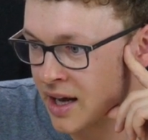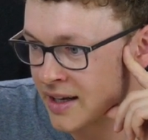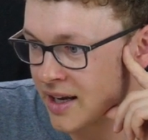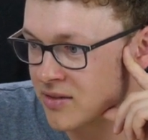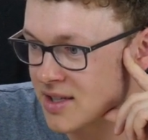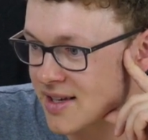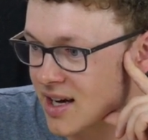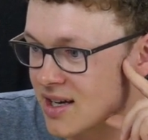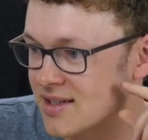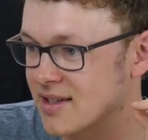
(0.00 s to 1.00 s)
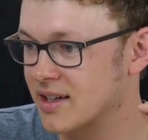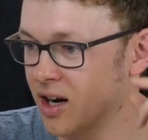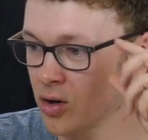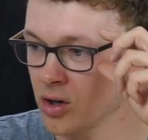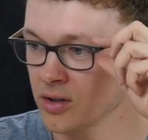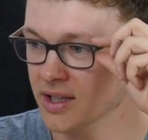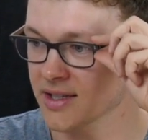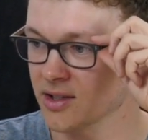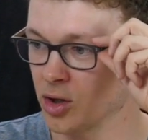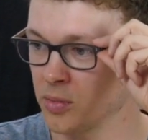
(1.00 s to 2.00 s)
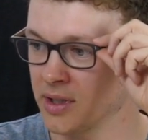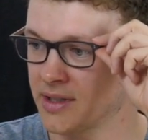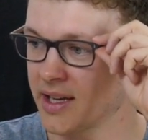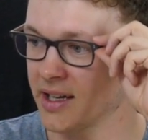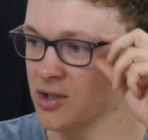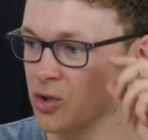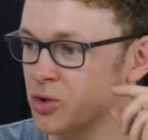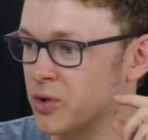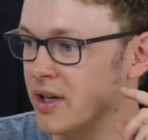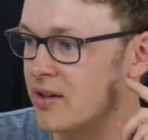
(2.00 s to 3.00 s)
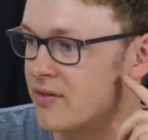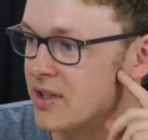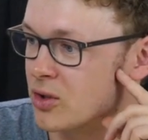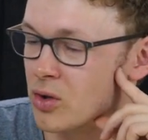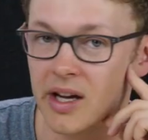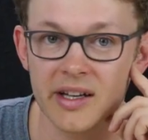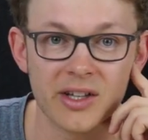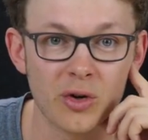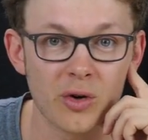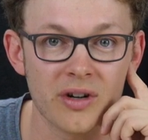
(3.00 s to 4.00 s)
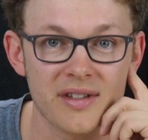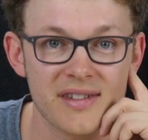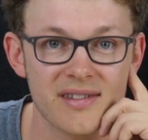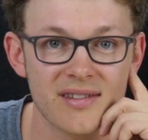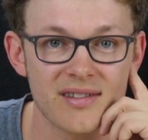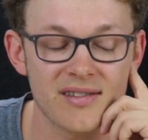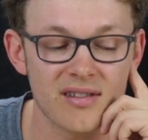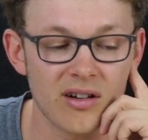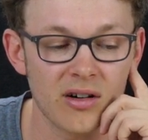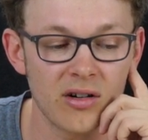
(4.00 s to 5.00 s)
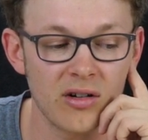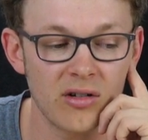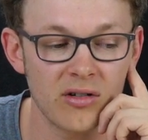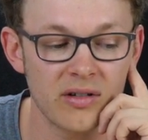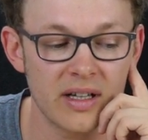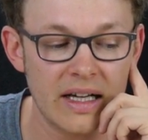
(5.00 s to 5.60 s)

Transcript: Kevin is asking, how long does it normally take to create a video like yours? So